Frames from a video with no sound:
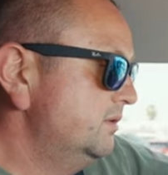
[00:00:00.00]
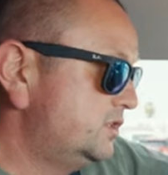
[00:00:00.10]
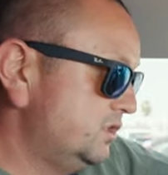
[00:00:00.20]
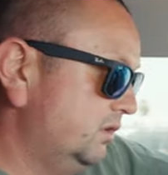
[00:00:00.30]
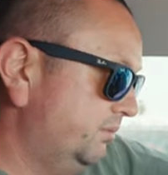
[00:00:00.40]

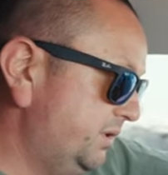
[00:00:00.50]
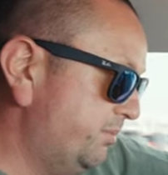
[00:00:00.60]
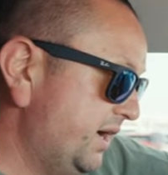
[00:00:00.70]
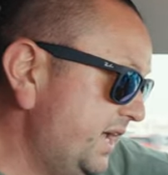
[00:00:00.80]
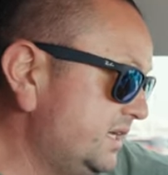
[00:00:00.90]
So the
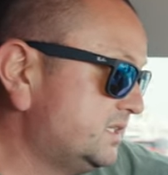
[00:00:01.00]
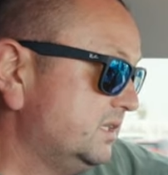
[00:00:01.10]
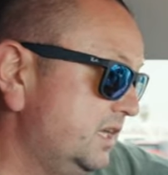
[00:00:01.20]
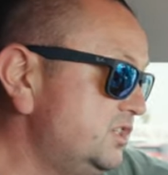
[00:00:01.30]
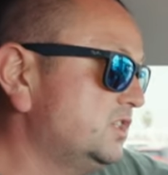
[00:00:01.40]
brakes,
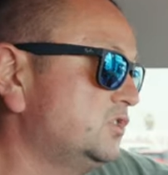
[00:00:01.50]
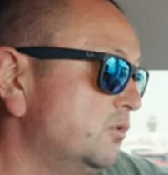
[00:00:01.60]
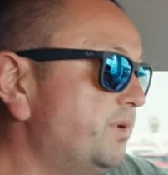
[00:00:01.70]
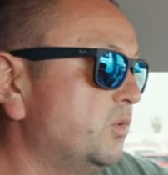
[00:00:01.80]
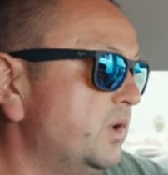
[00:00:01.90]
they just
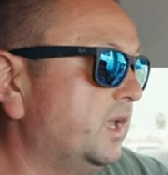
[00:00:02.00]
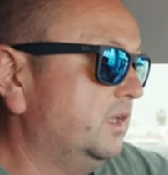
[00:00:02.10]
super weak.